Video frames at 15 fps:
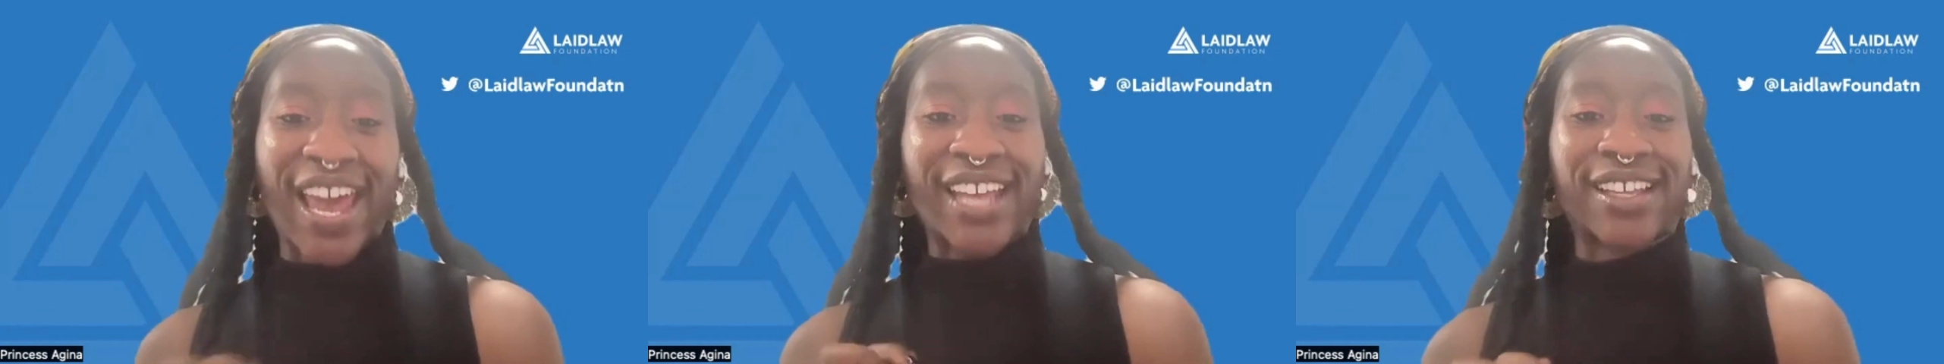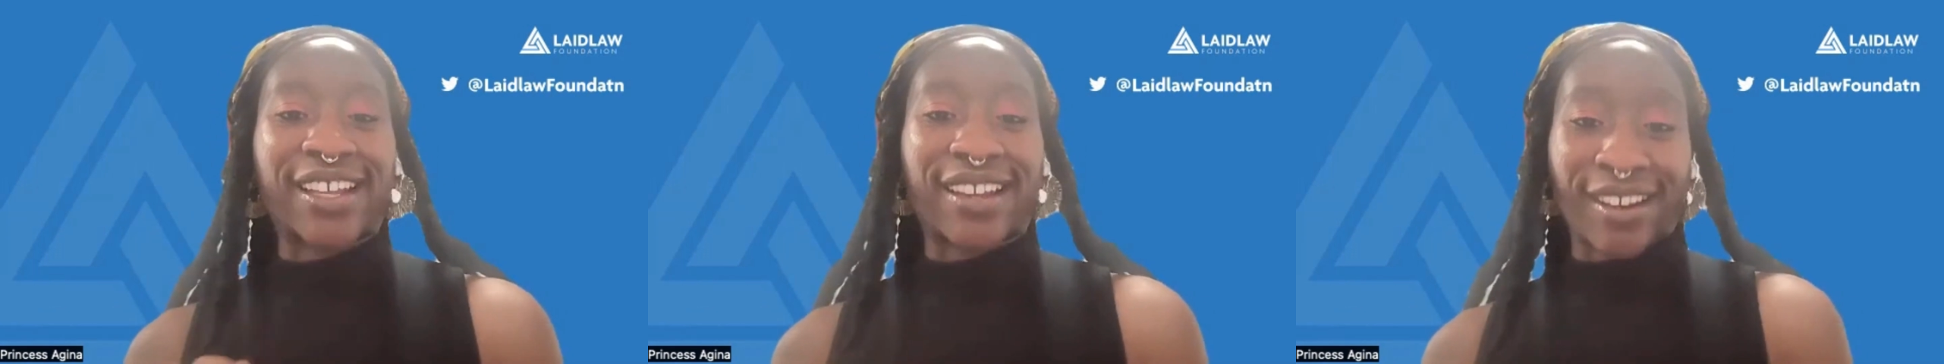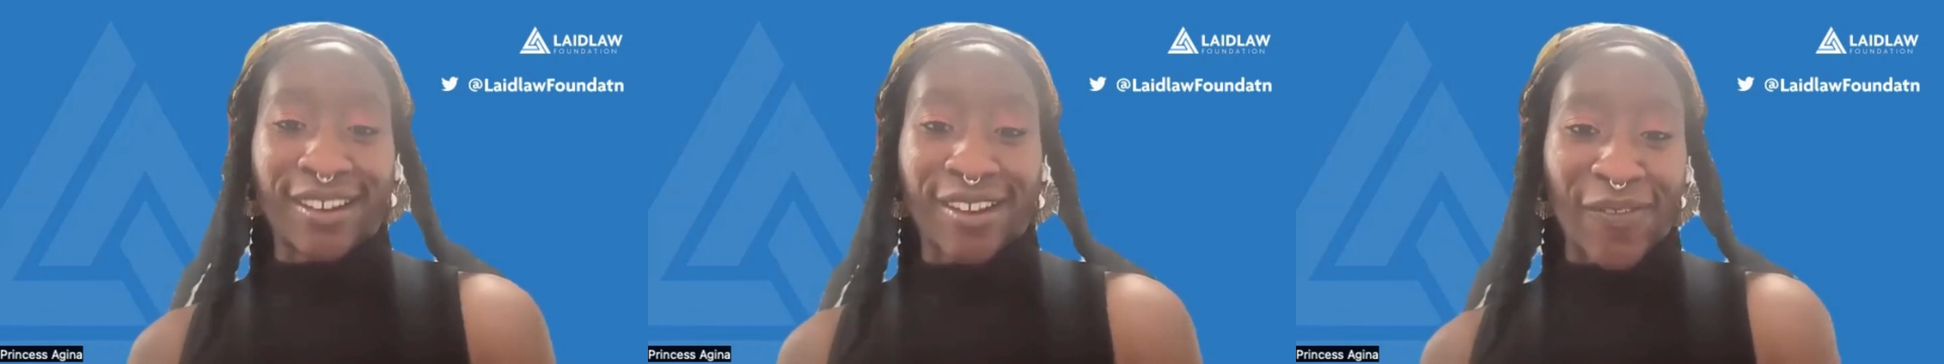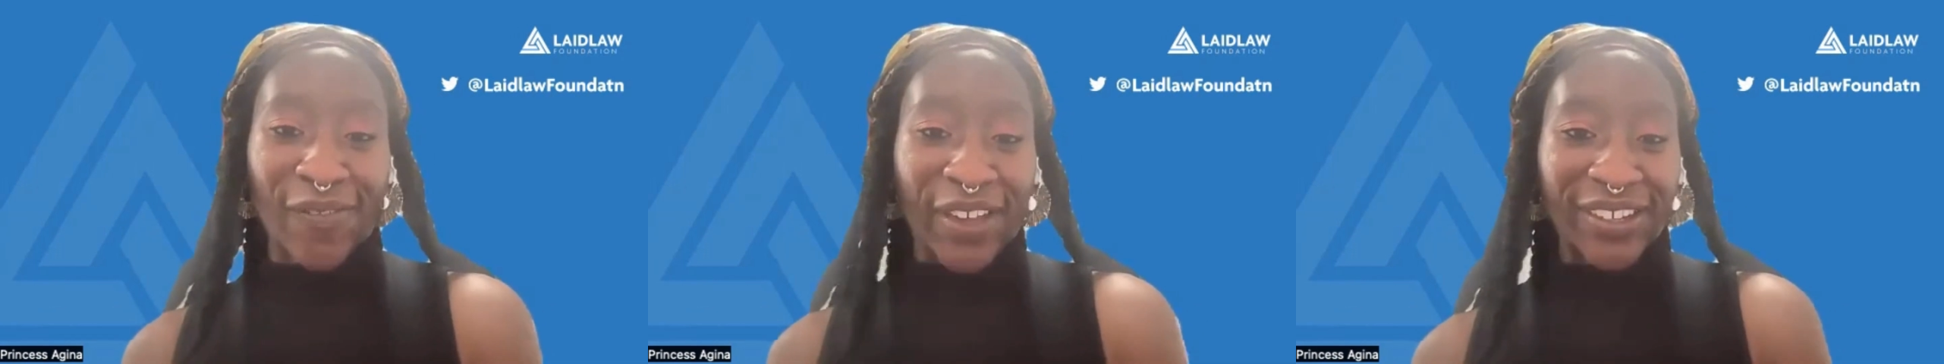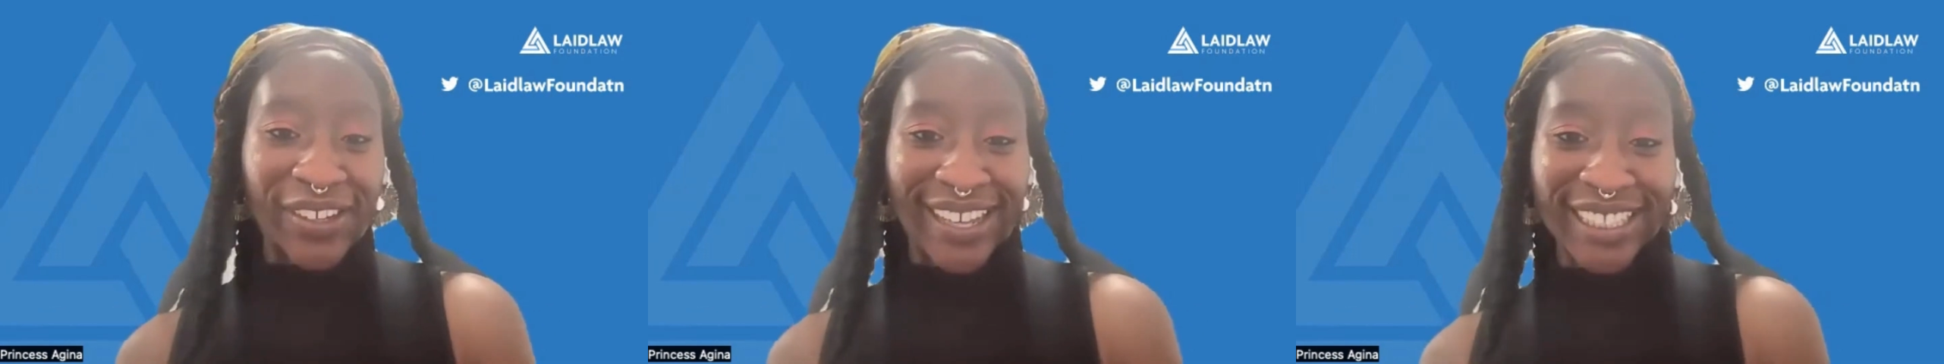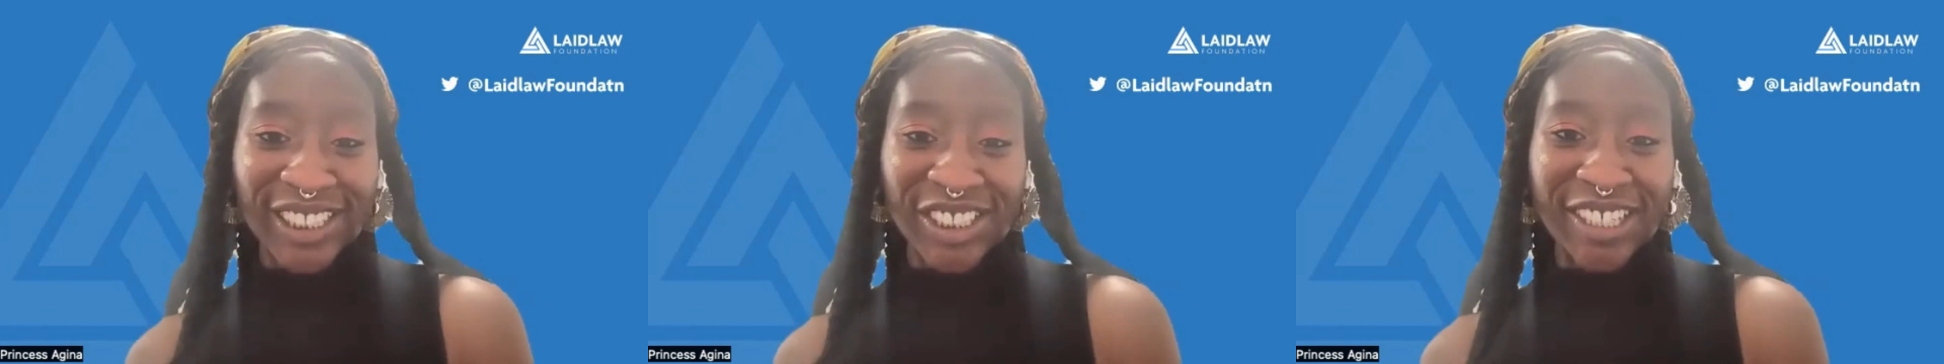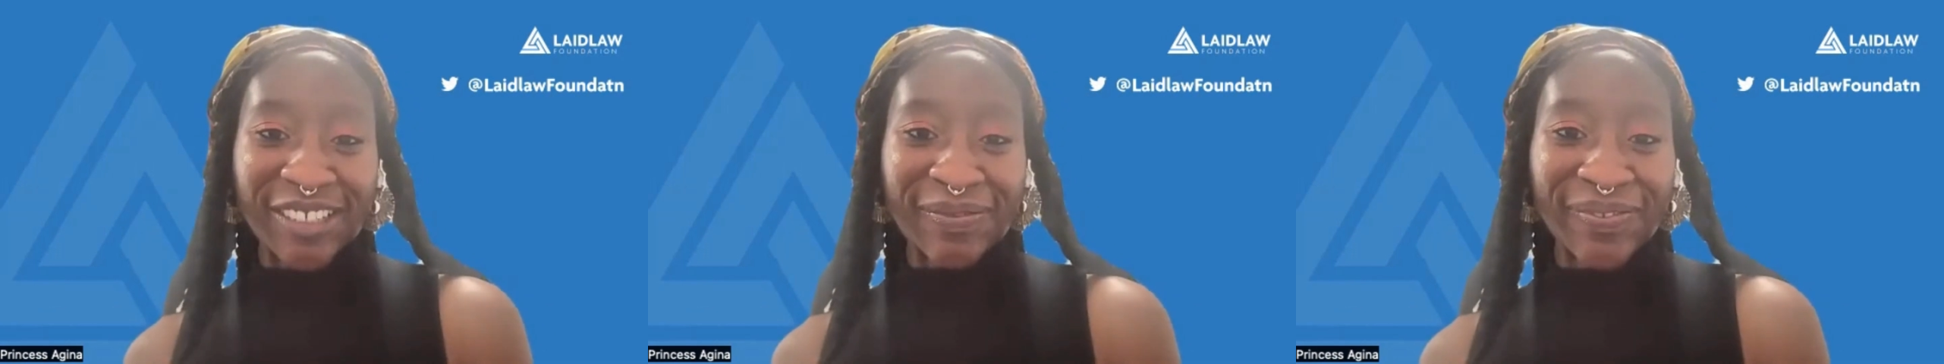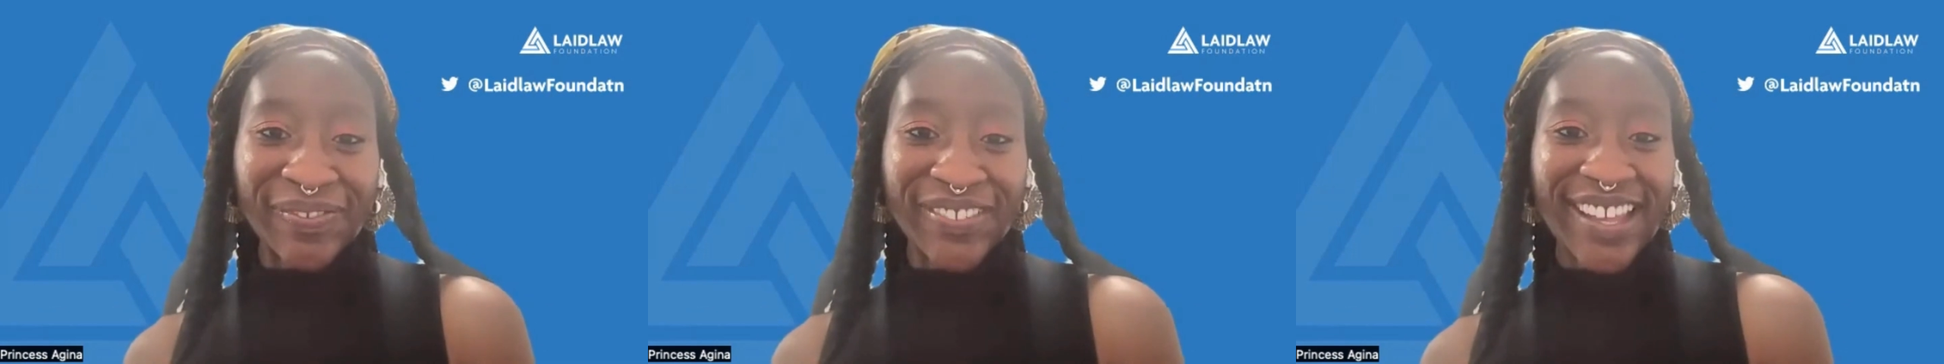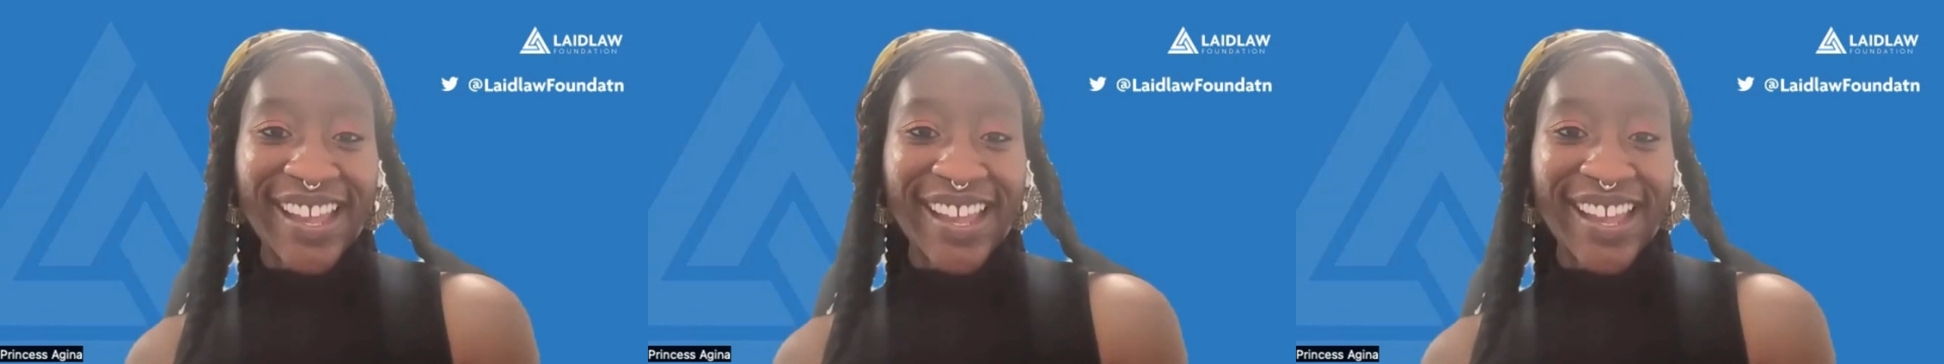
at the Laidlaw Foundation.